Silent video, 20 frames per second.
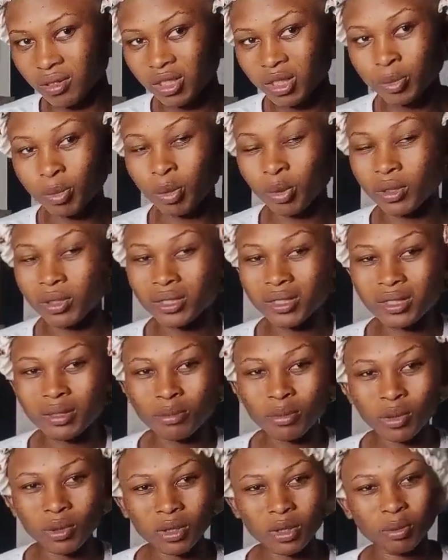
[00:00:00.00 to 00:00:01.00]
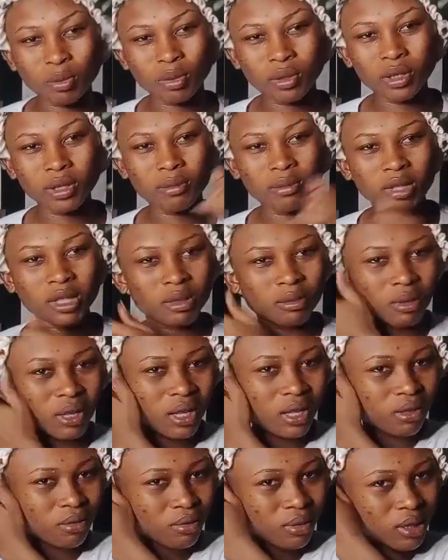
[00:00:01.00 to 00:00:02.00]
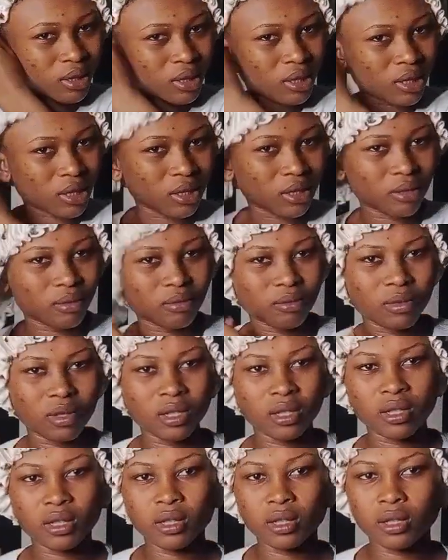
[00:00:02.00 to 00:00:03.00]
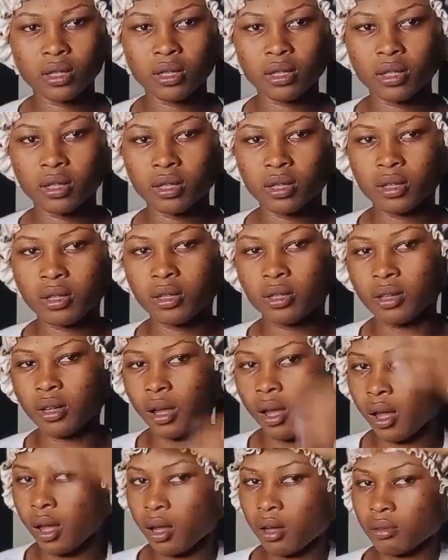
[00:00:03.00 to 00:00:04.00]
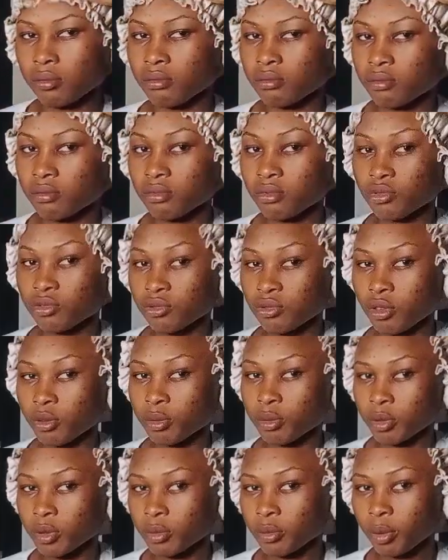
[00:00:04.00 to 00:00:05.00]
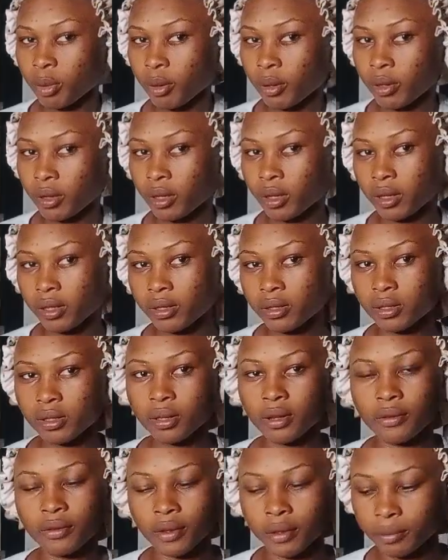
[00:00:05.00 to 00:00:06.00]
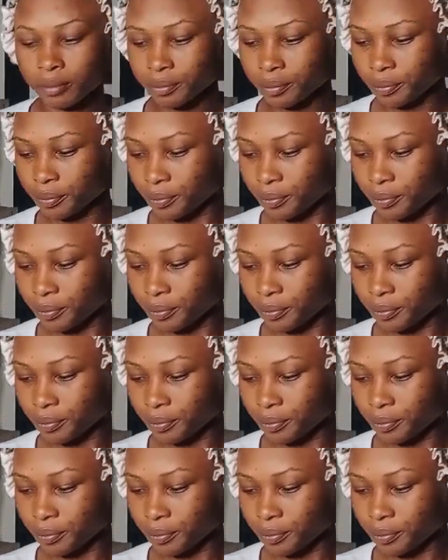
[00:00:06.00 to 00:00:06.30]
This bunny, isn't it, the bunny makes my head look exciting? Ha! Bubble in paradise, never.